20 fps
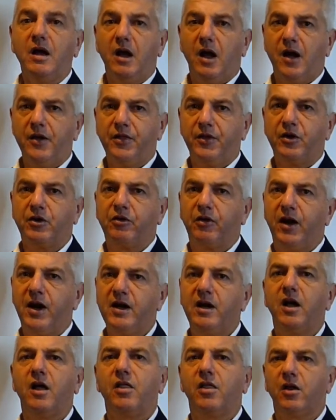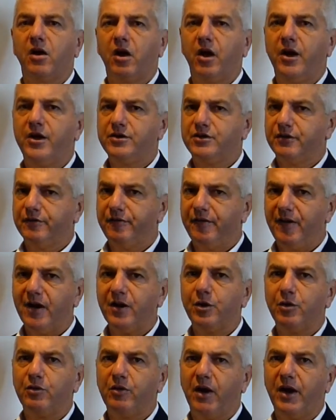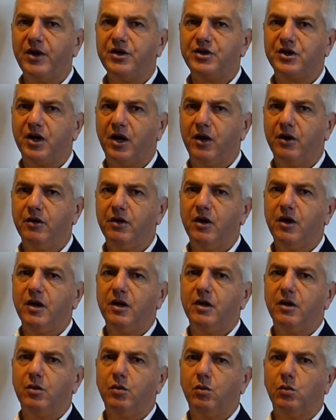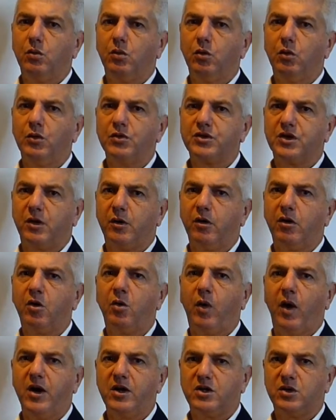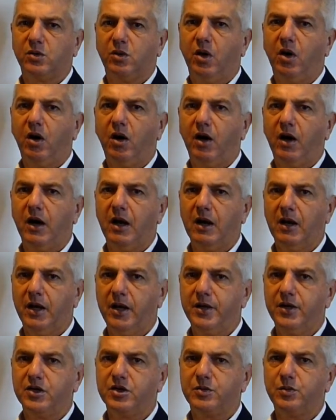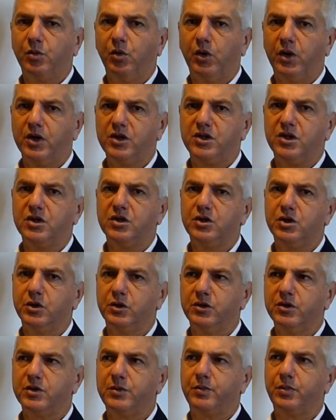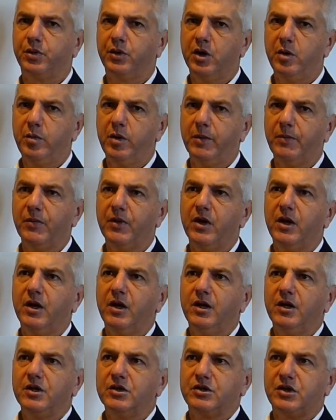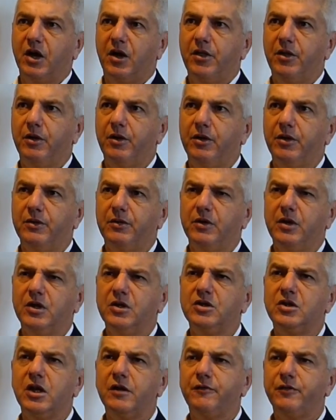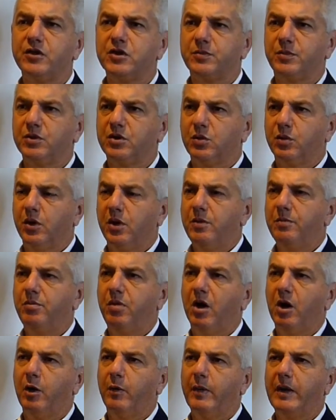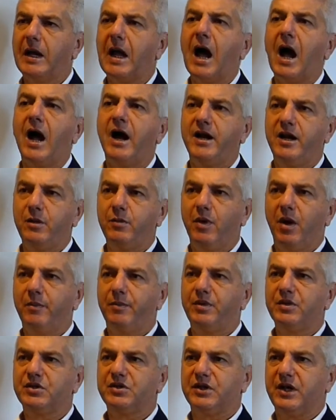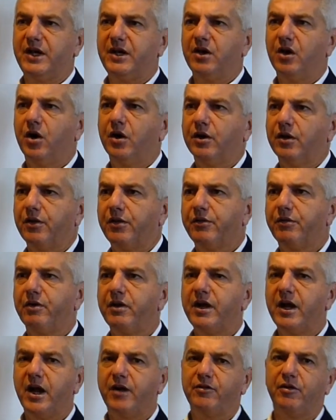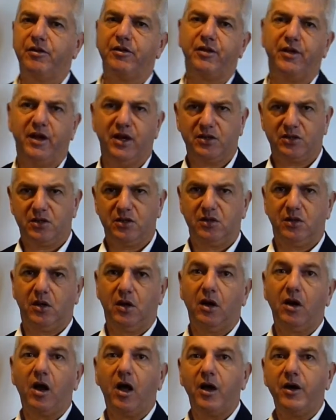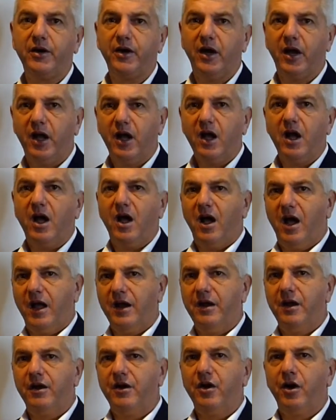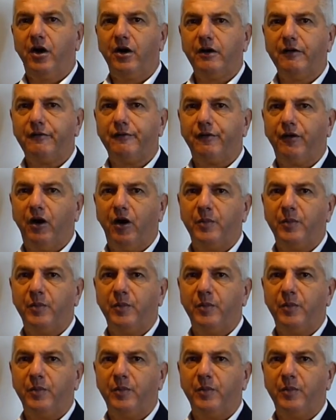and the greater the loan to value ratio will also equate to a higher lender's mortgage insurance premium. So the difference between borrowing 81% on a $300,000 loan and 95%